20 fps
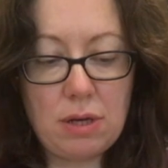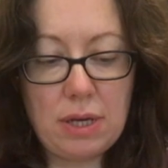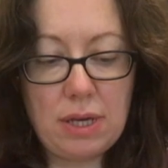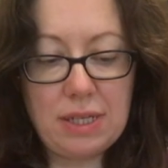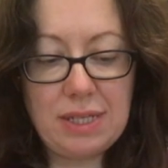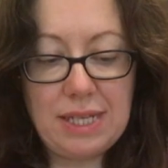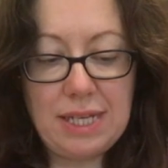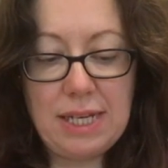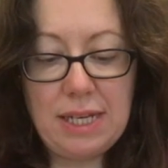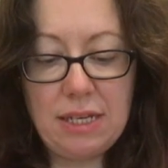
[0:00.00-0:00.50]

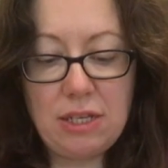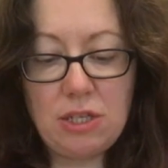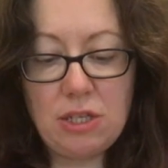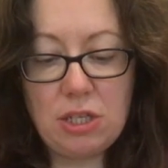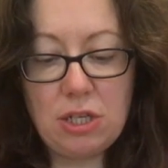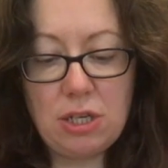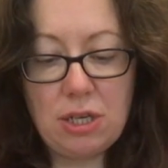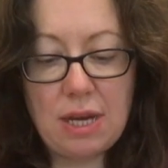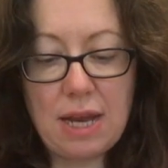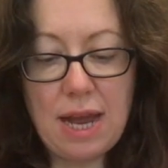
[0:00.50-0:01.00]
at
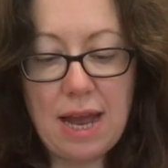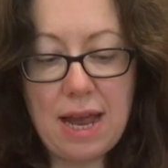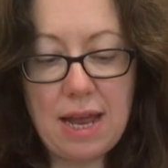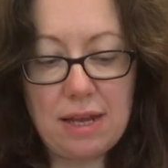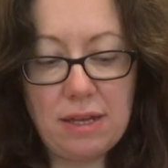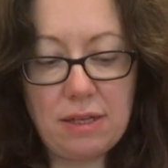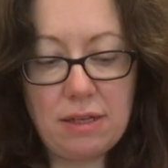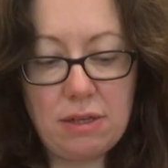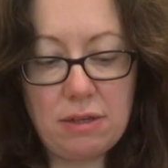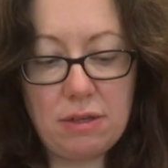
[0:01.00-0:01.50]
each
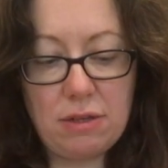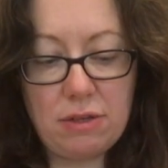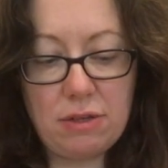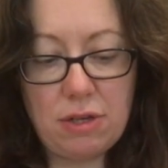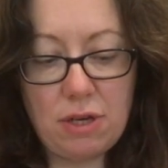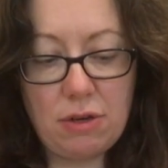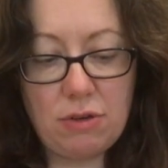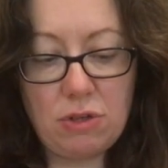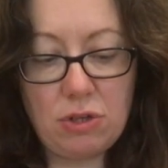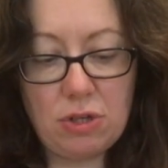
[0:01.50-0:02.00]
end,
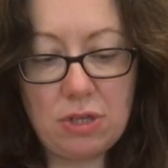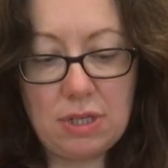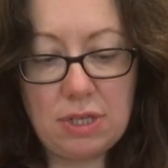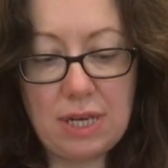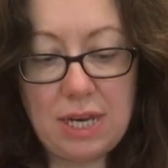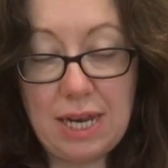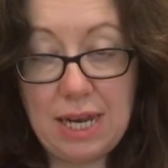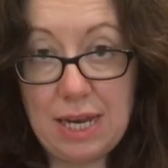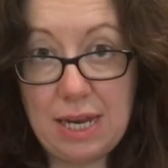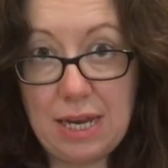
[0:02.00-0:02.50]
so just
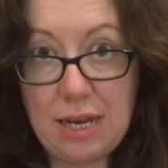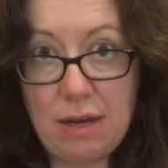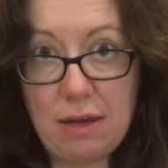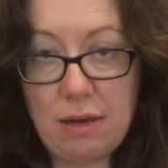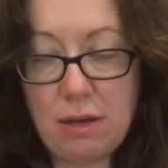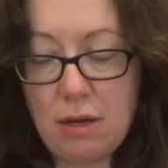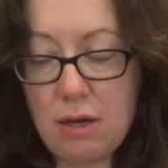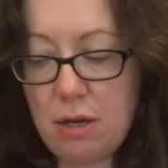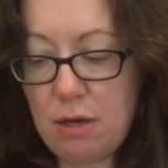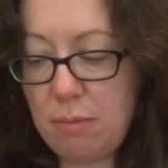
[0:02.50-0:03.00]
here,
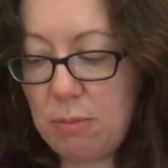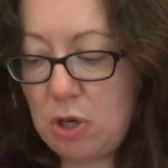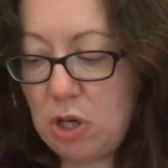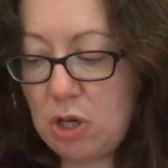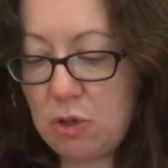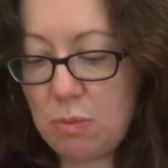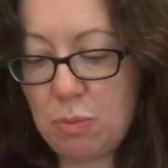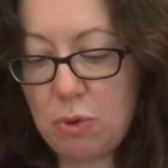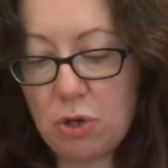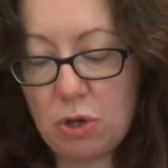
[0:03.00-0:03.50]
I'm
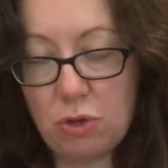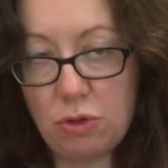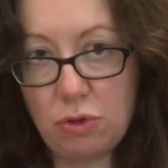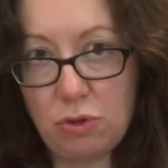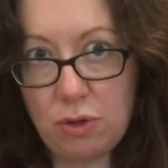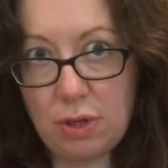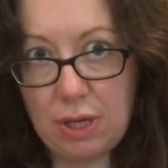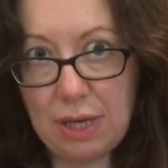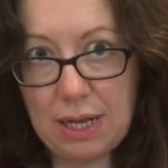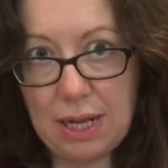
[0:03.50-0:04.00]
going to put
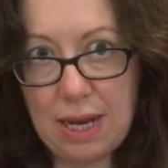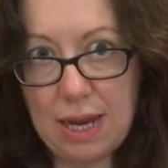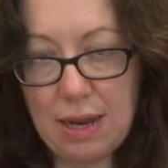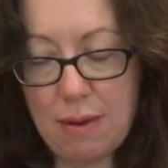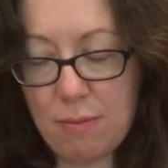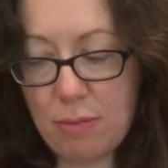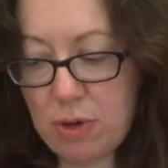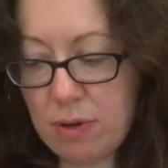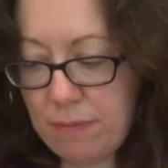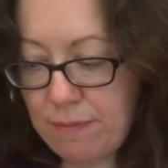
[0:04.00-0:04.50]
another
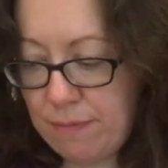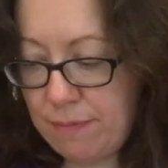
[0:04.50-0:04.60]
clip,